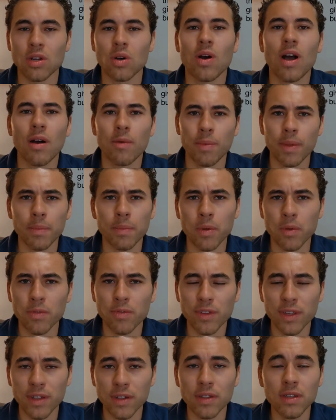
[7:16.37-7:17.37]
How people
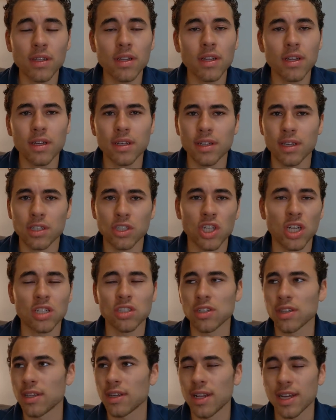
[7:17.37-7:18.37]
feel can
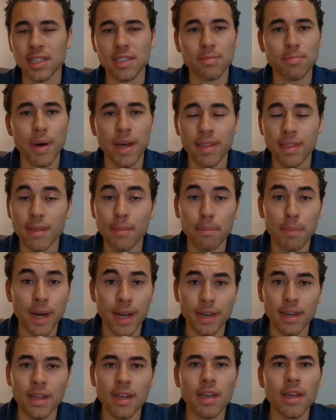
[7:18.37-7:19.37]
change in the next month,
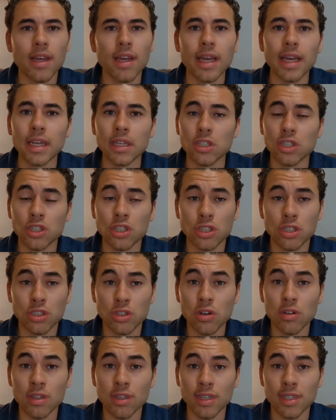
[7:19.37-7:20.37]
but it
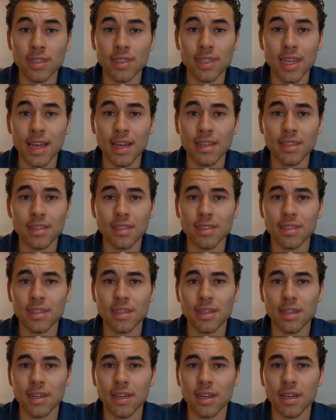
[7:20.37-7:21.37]
certainly says,